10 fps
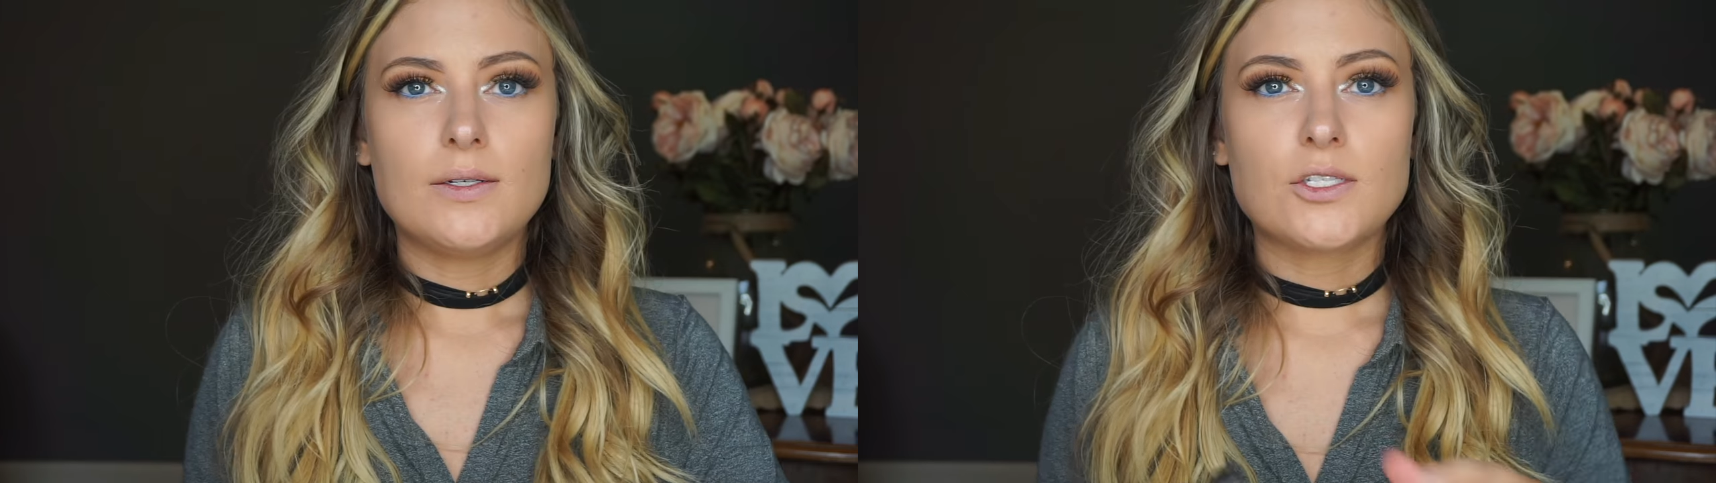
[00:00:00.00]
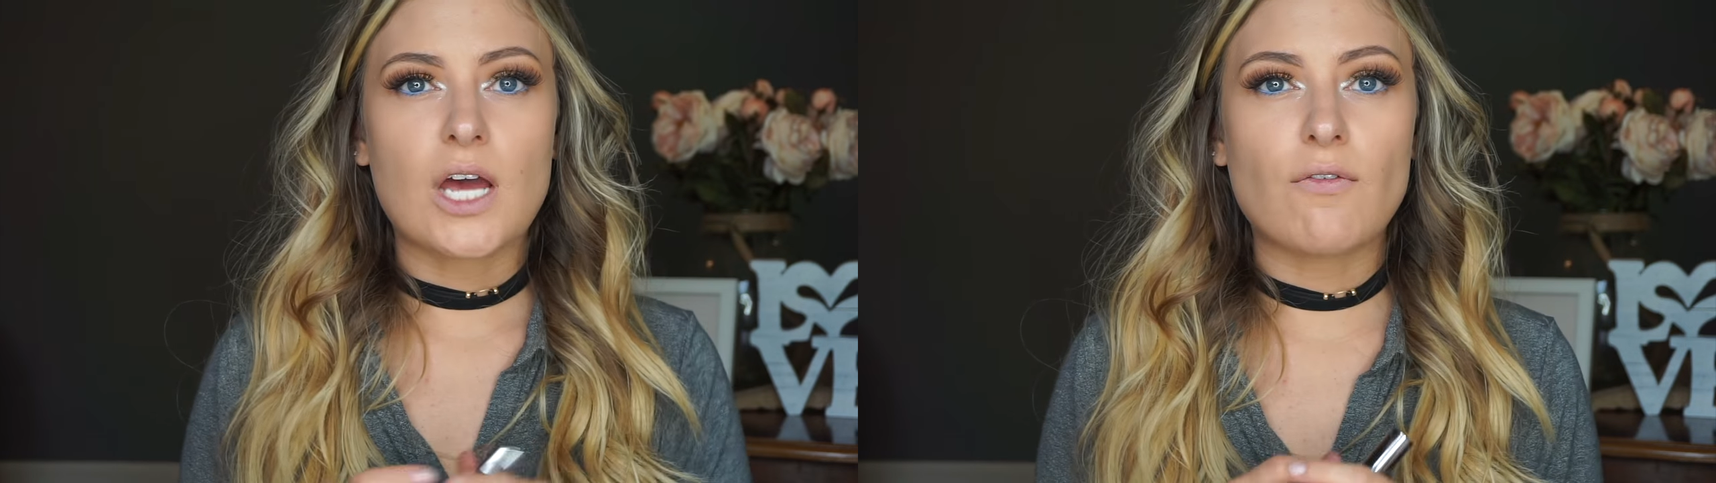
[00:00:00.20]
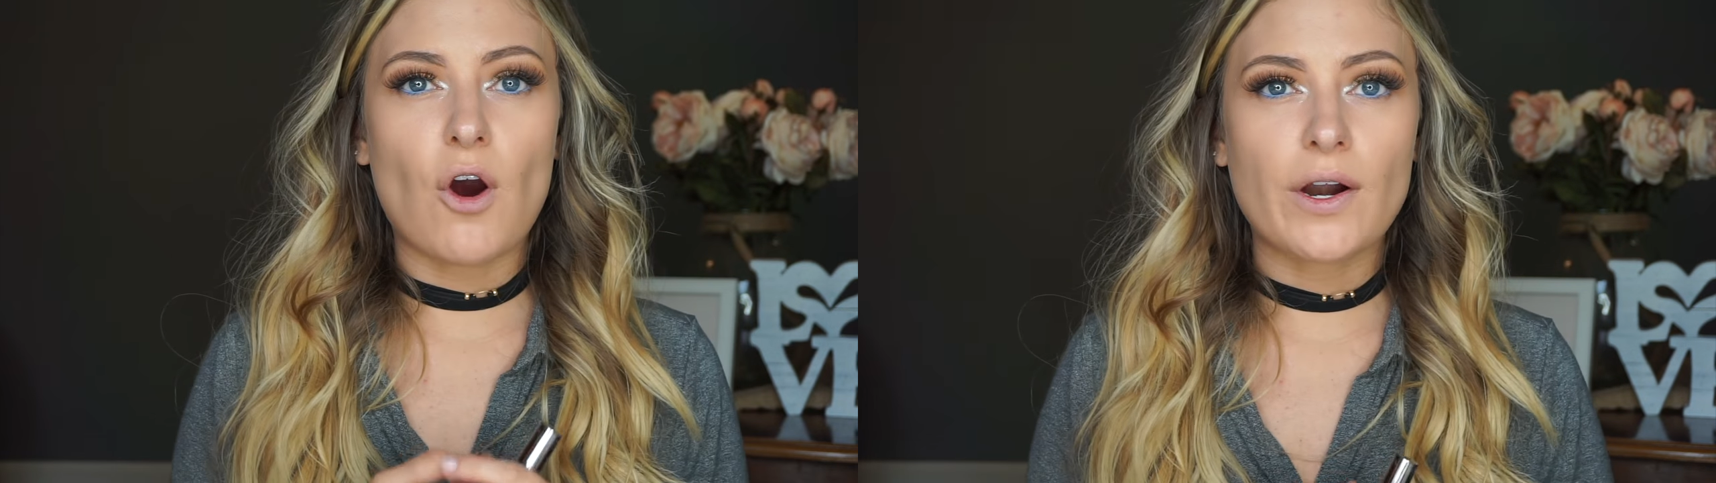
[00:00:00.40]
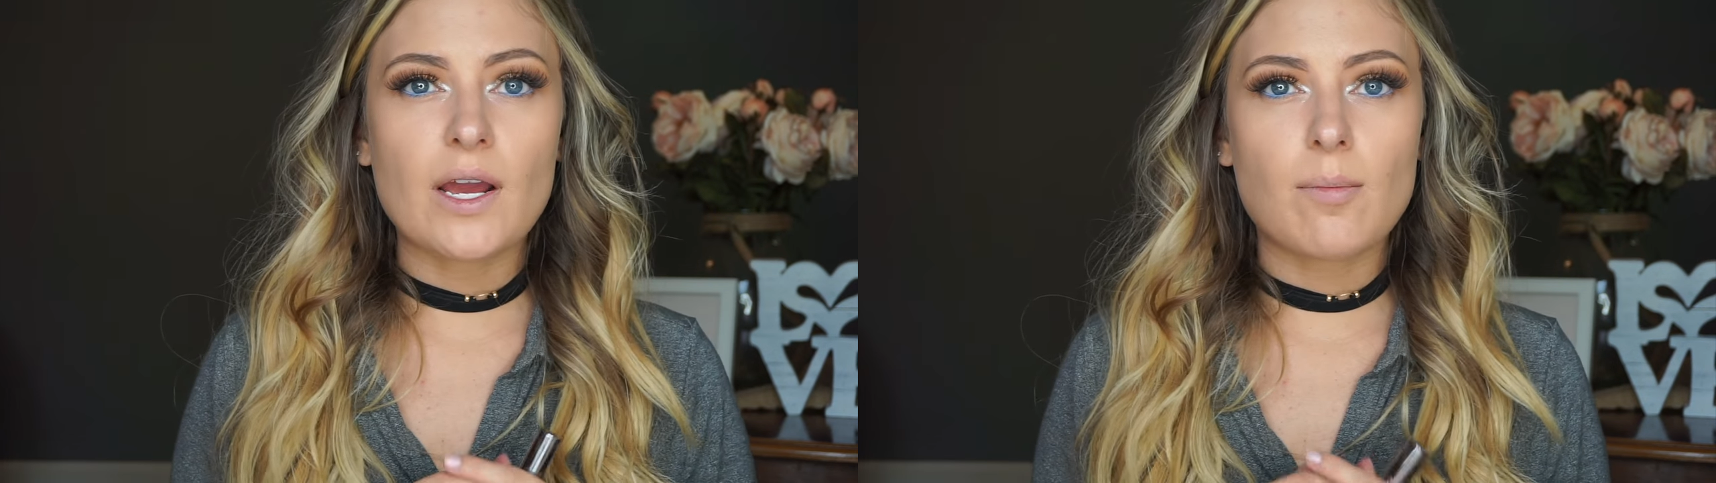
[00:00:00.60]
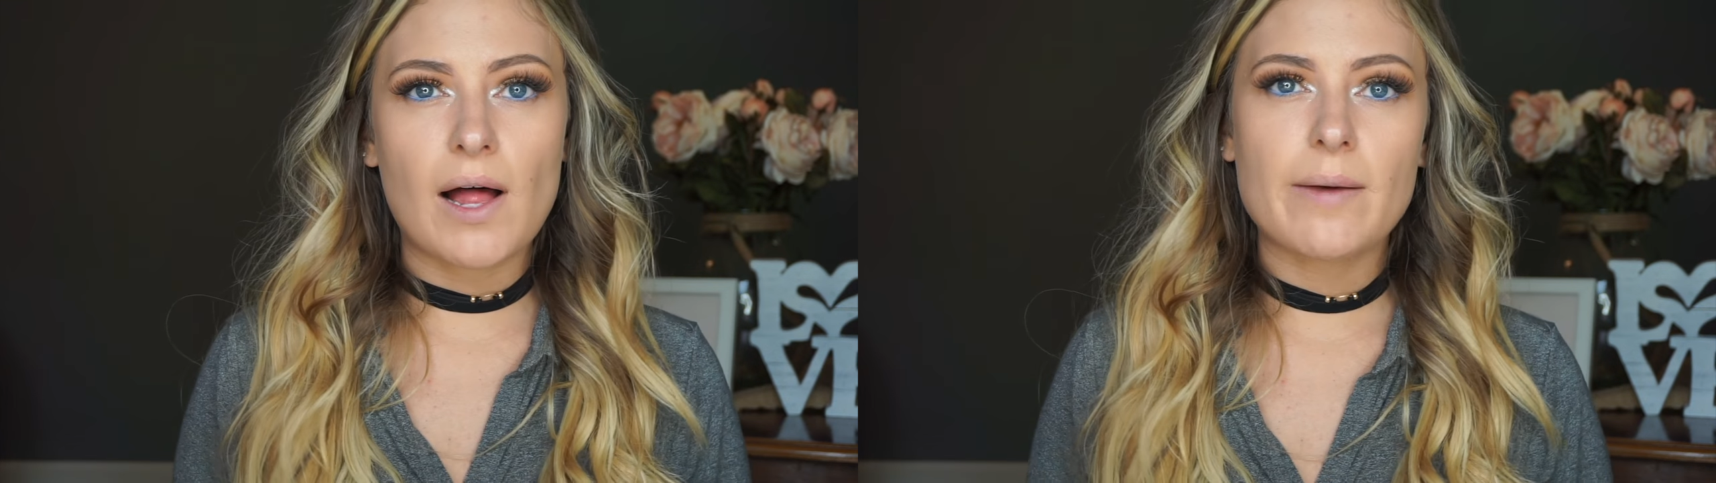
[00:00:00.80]
So I've already
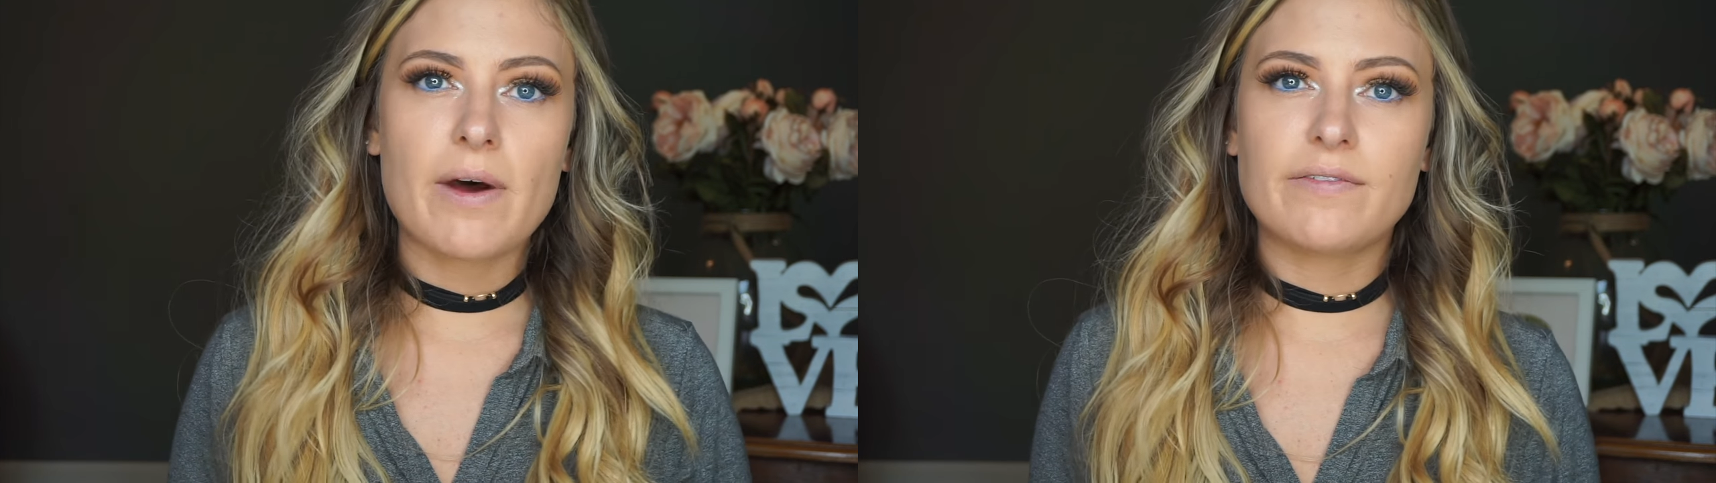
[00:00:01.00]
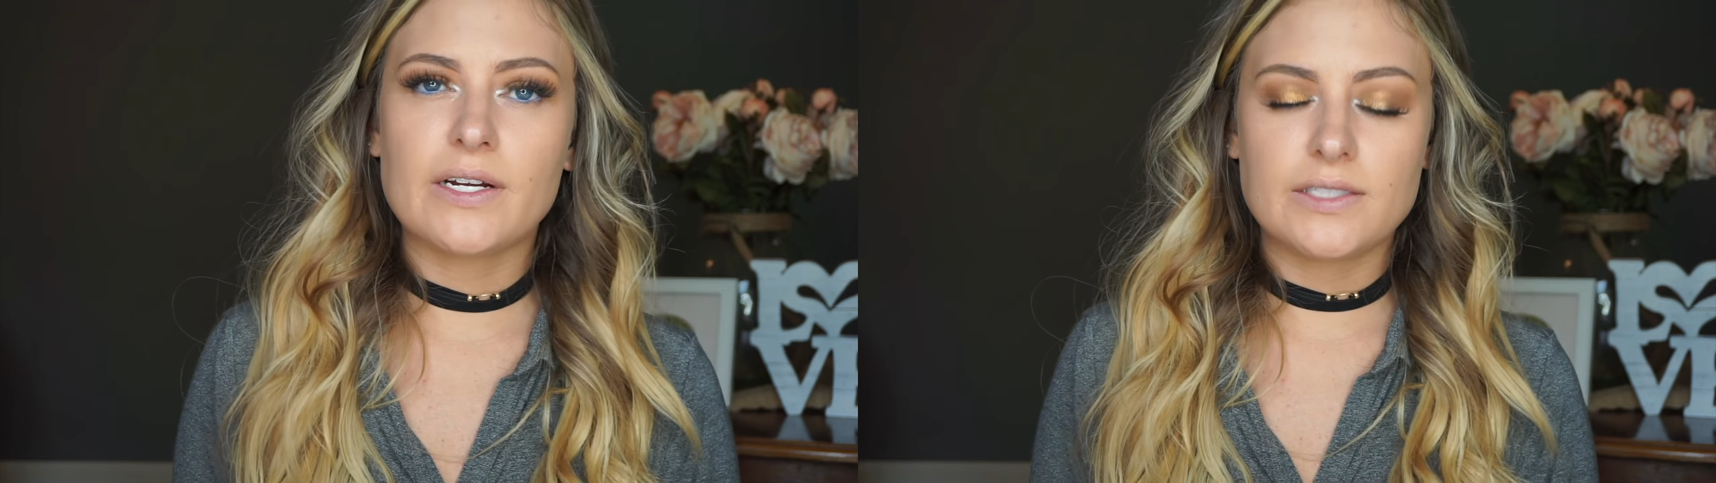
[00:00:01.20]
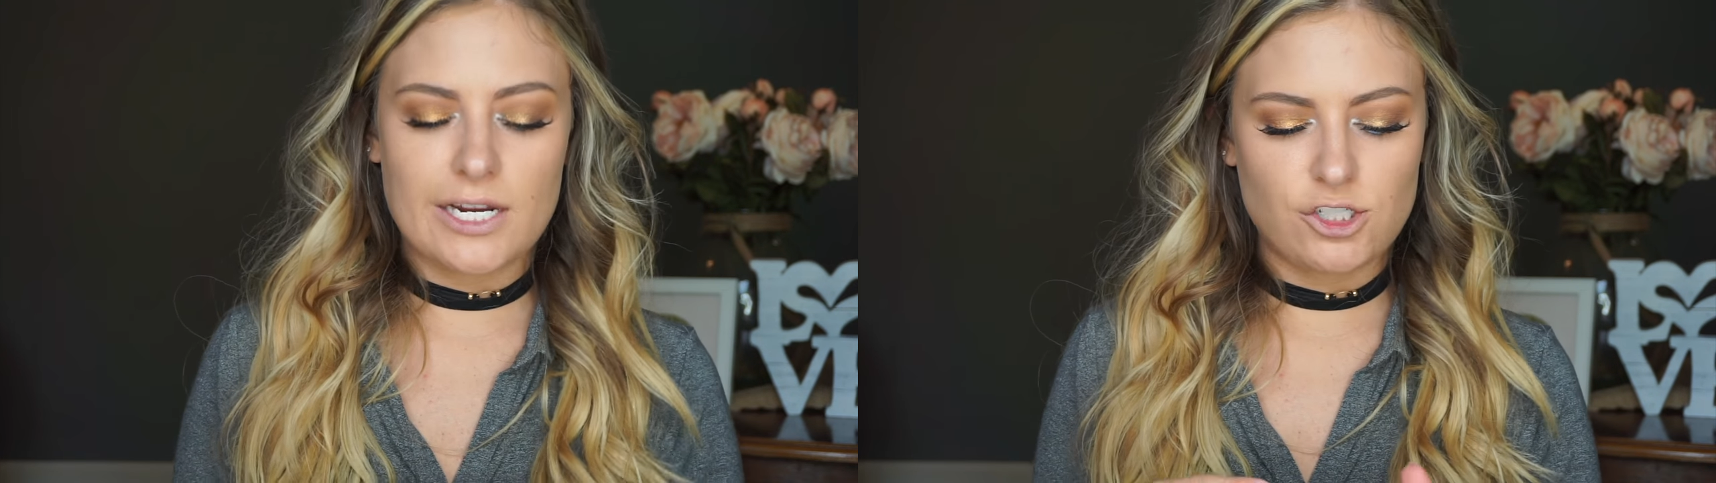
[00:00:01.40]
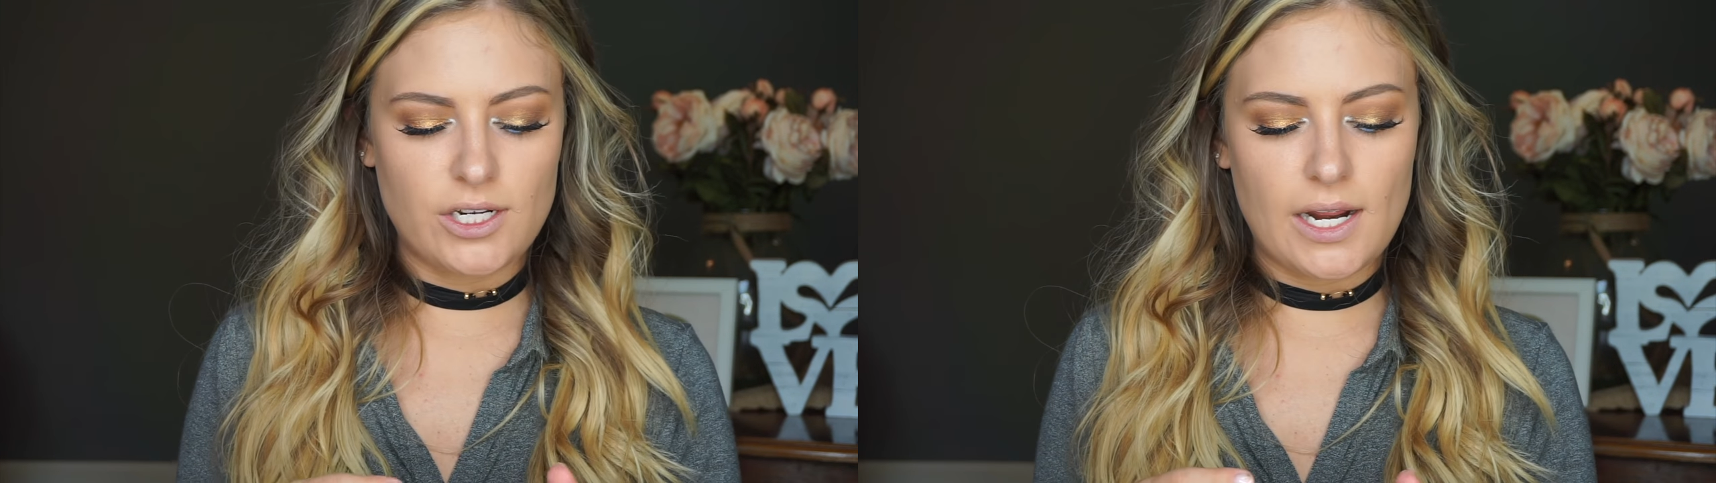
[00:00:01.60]
applied my foundation